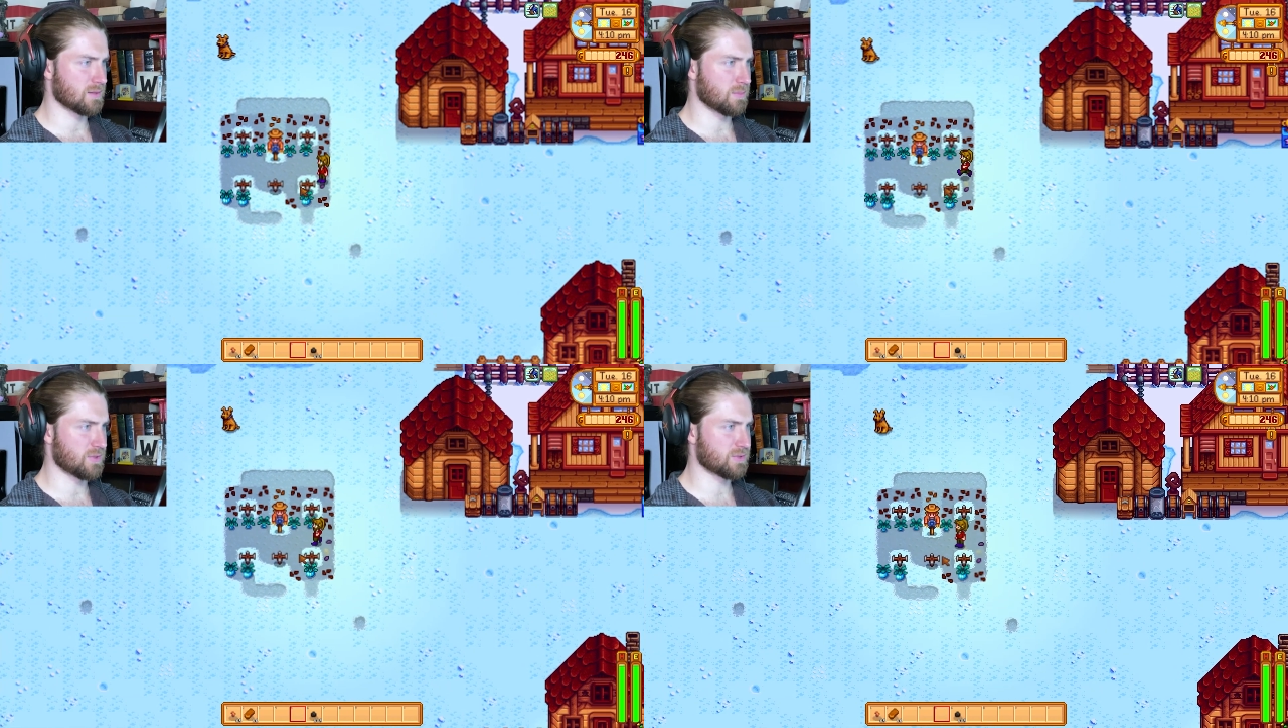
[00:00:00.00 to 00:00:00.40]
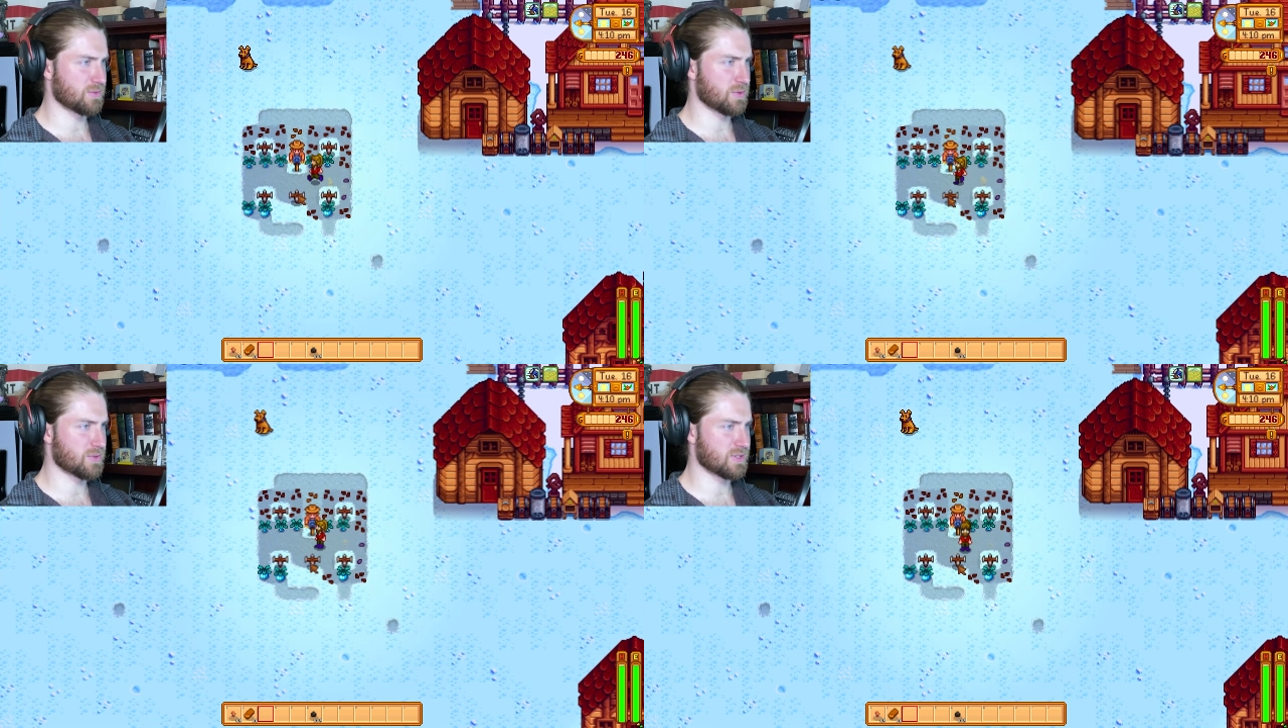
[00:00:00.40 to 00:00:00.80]
I'm also
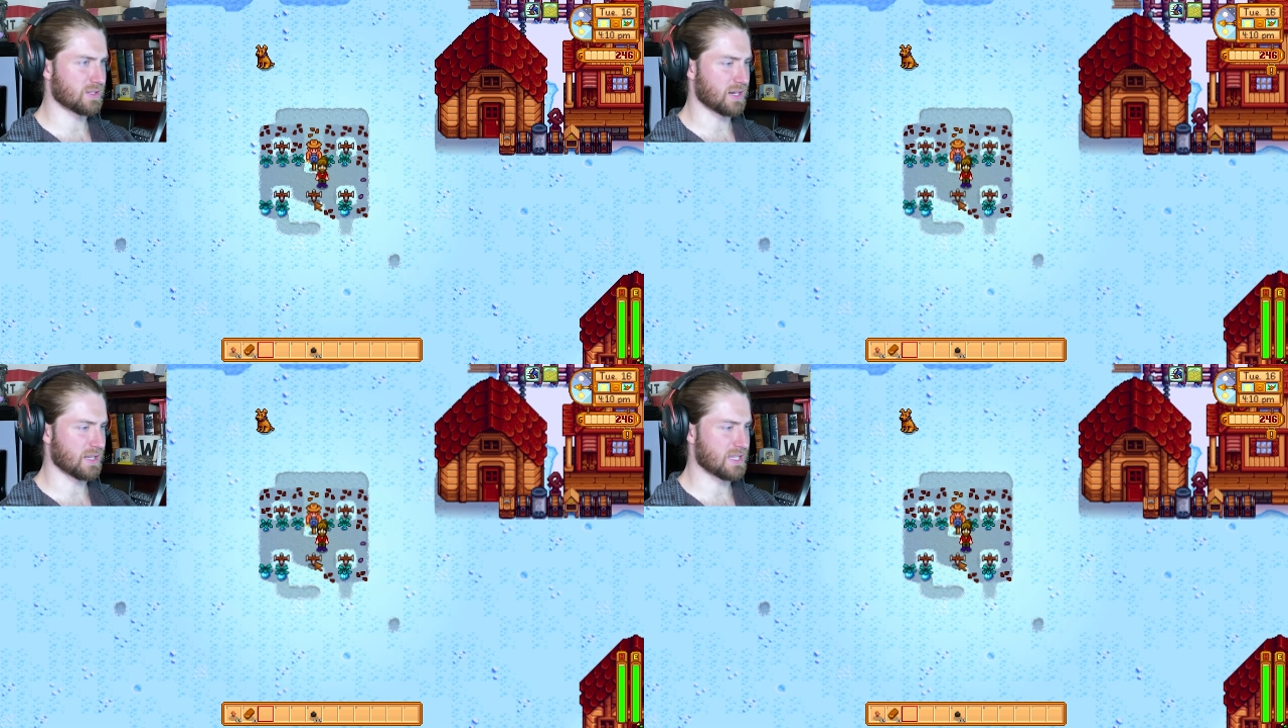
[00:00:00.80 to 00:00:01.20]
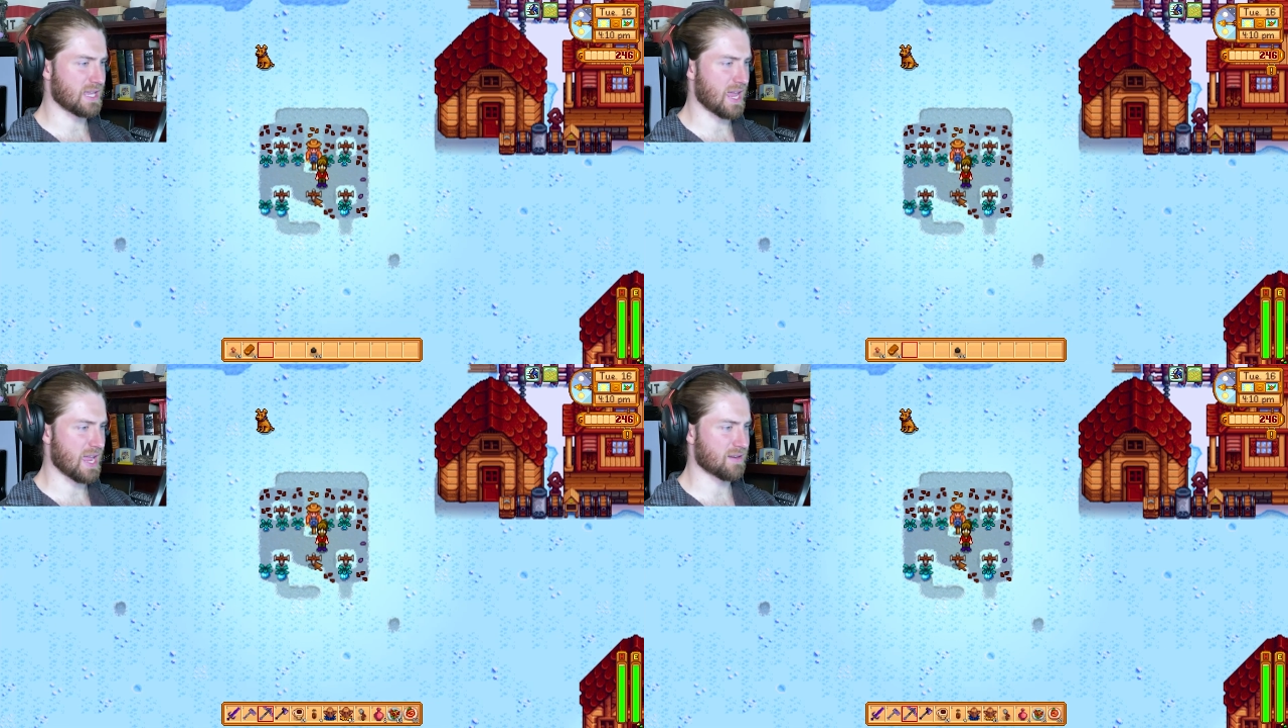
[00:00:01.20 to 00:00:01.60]
noticing that I
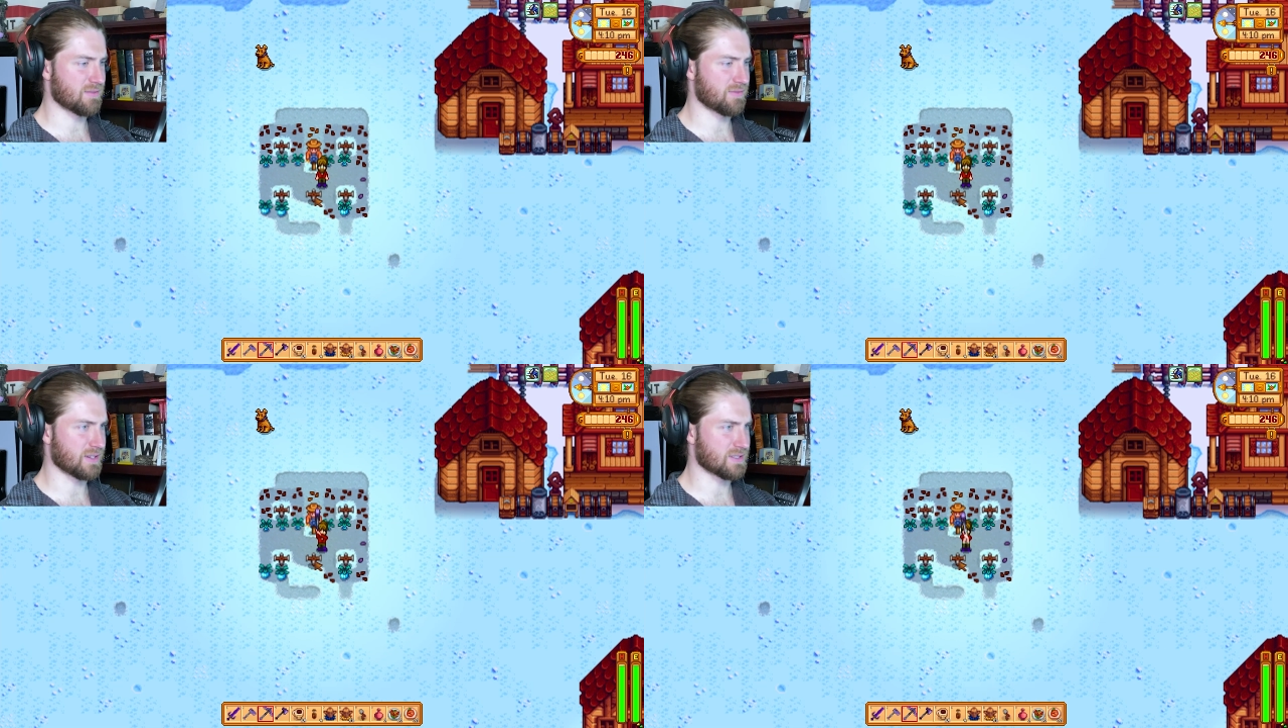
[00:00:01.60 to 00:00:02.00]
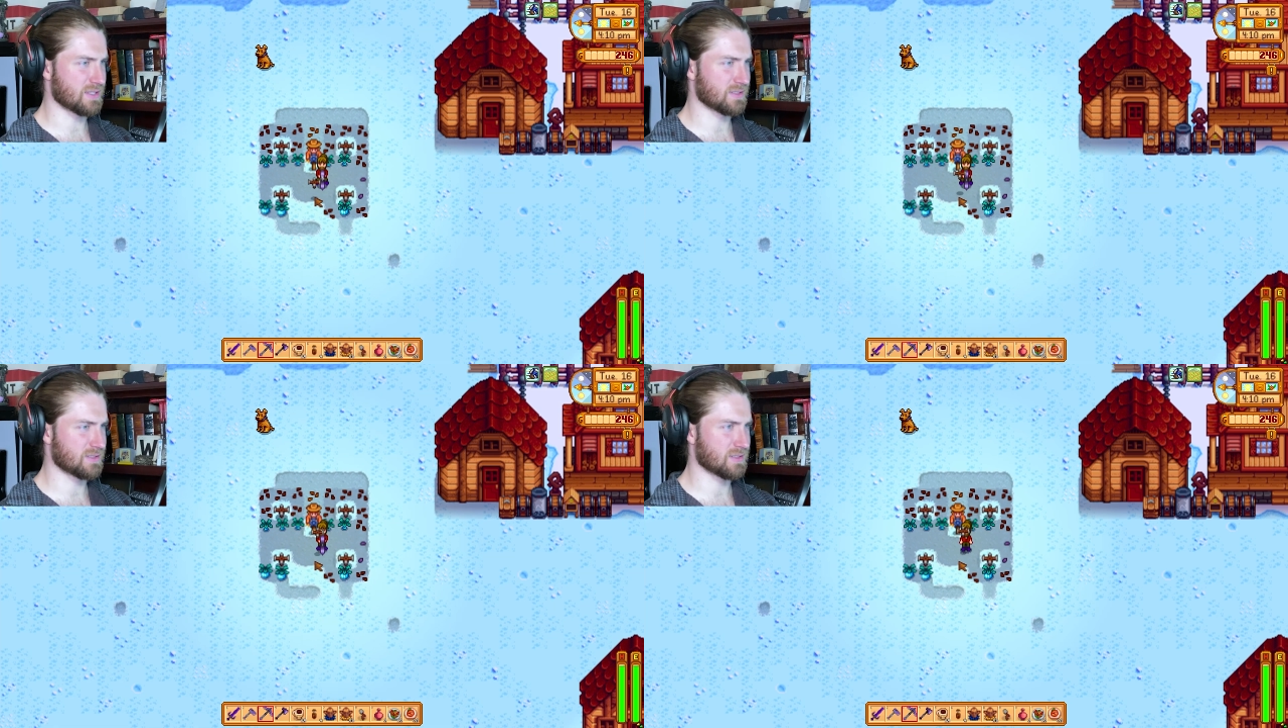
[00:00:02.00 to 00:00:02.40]
can fix
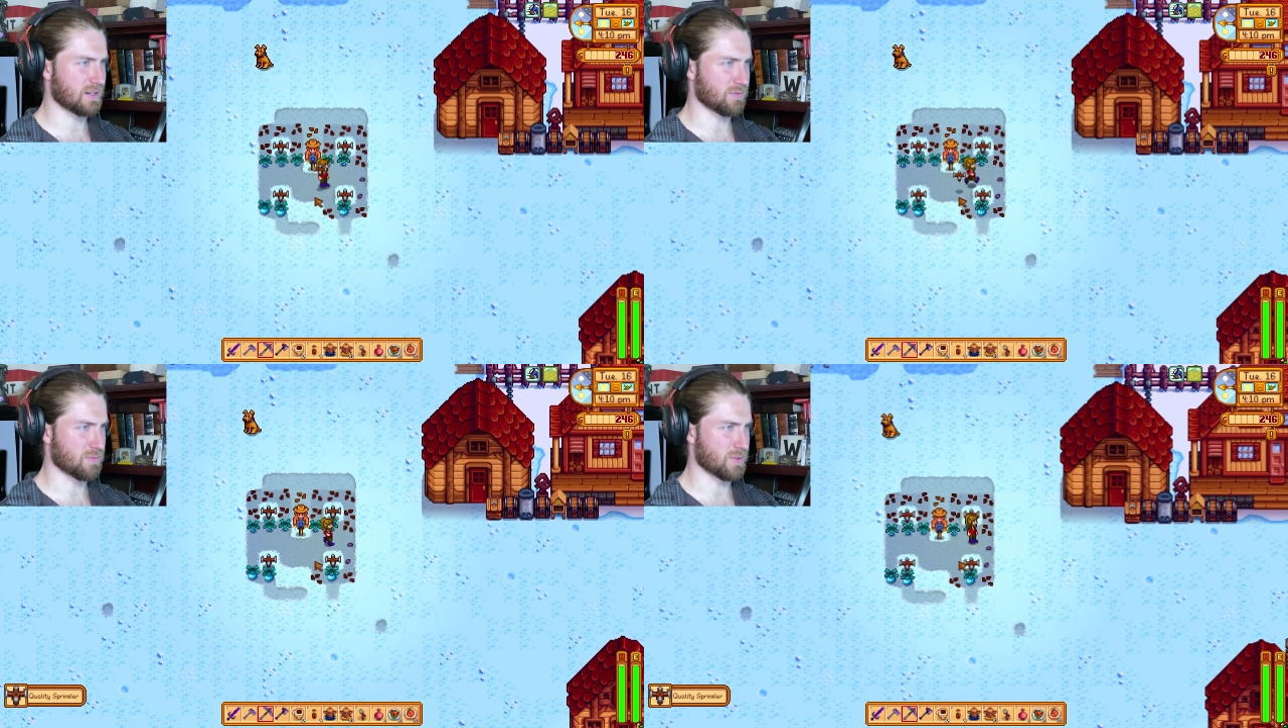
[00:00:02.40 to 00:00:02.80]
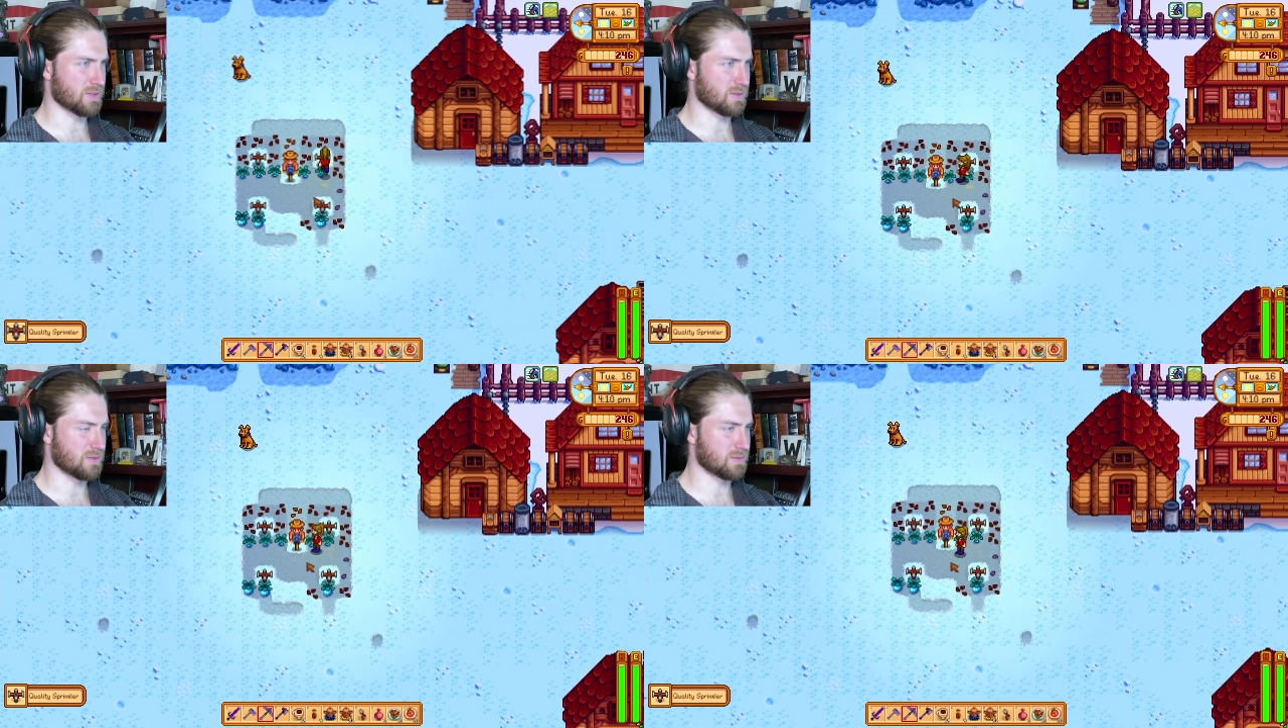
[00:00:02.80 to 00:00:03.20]
this, and I
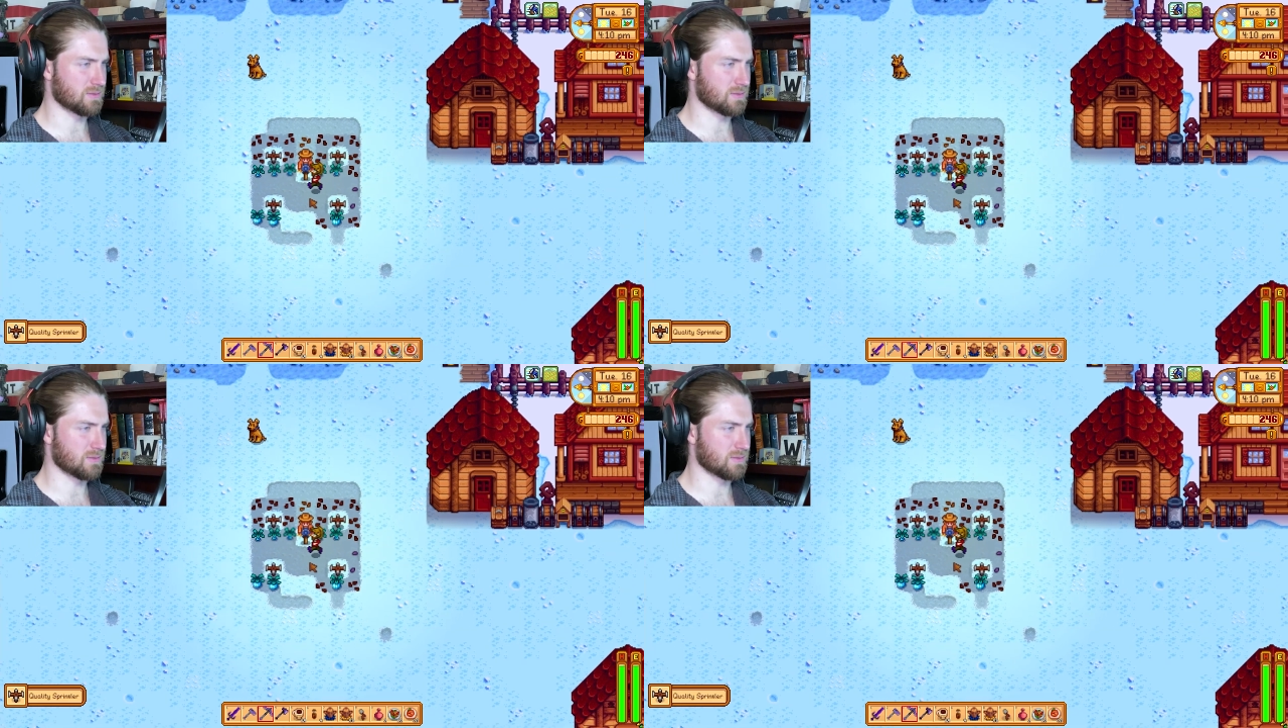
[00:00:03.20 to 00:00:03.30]
will.